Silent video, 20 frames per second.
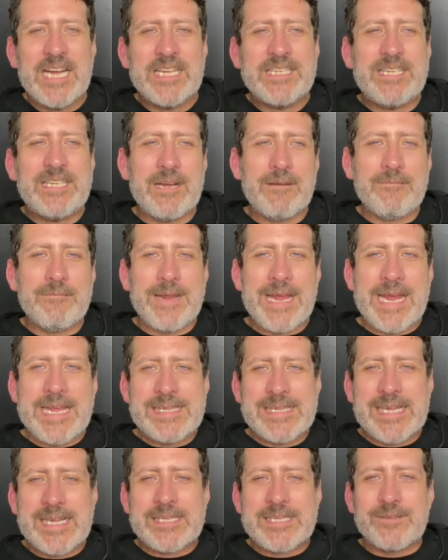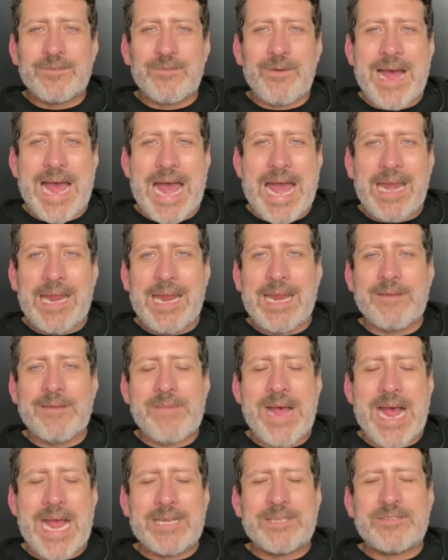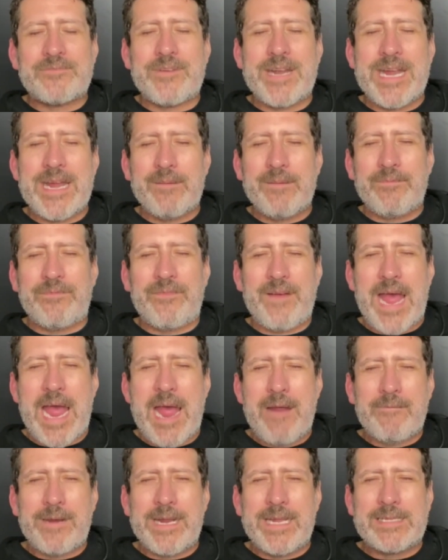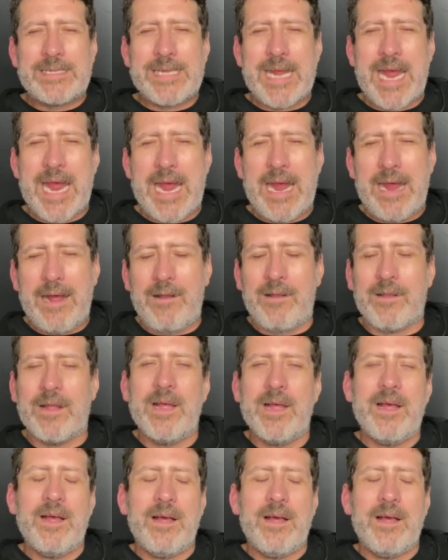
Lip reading: Teresa's Wedding, my dream fairy tale.